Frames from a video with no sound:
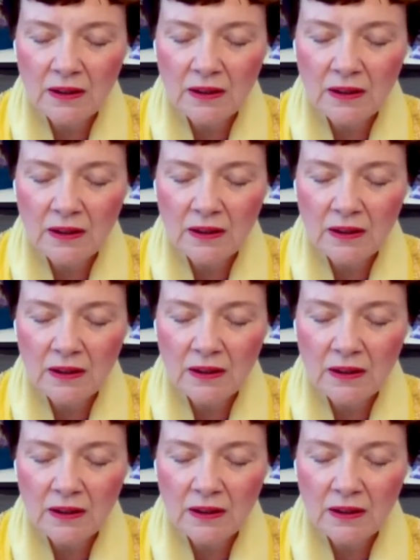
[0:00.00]
they
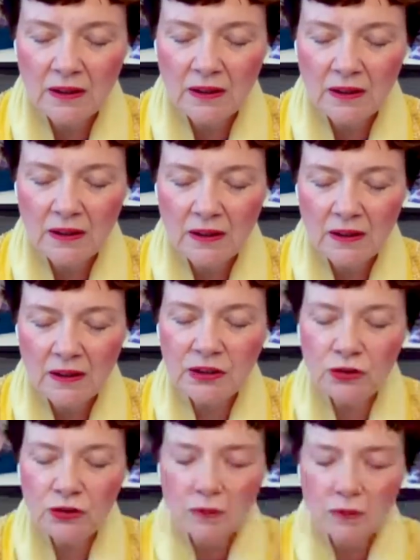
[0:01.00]
will replenish you
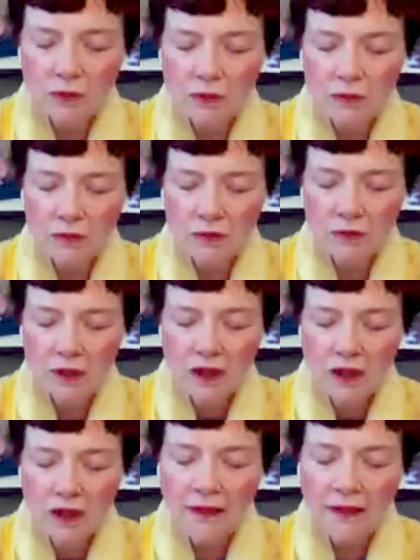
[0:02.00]

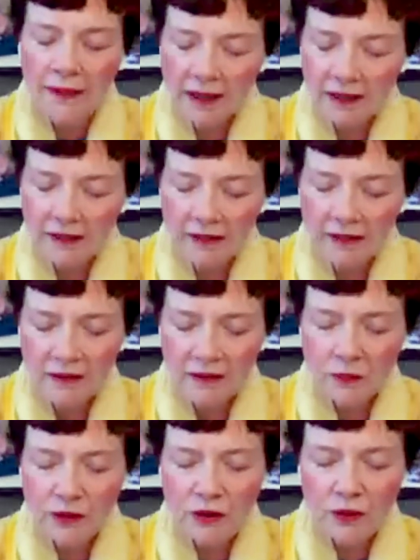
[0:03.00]
and then
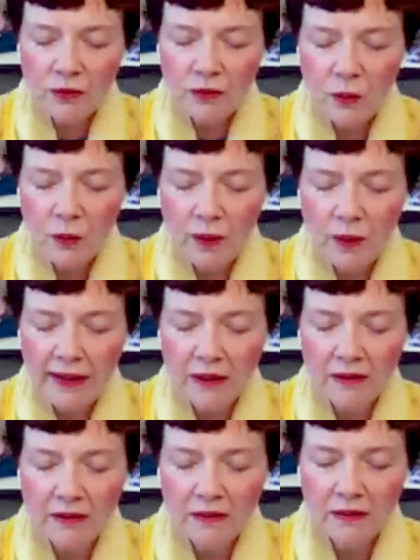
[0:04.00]
when
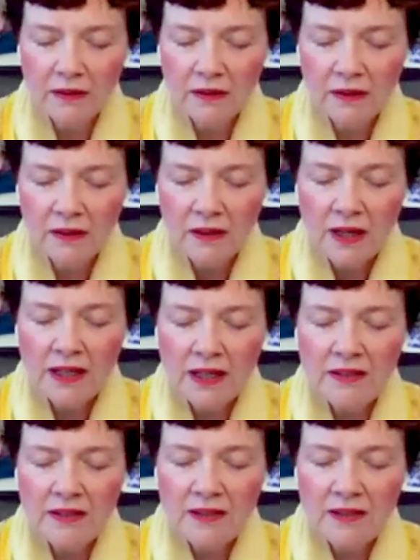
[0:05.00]
you awaken,